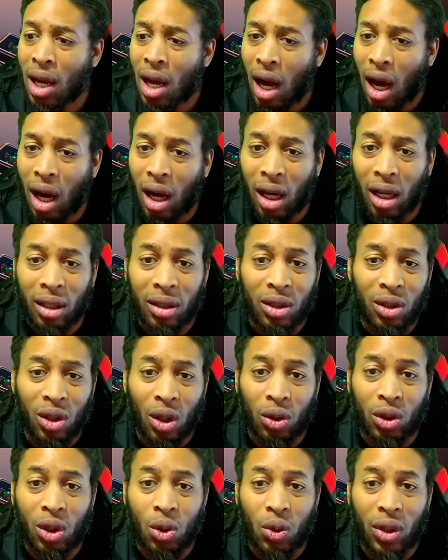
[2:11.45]
Uh, you know,
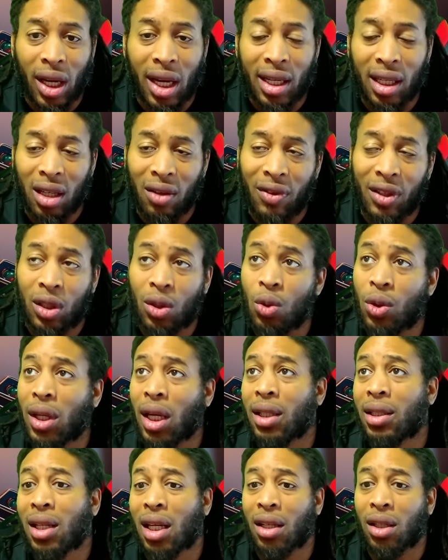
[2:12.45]
two K give it, two
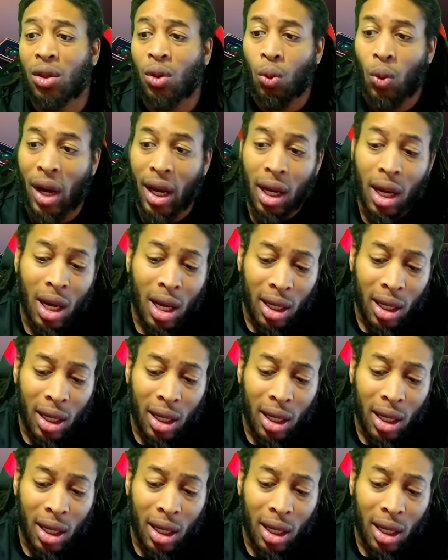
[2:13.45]
K take it away.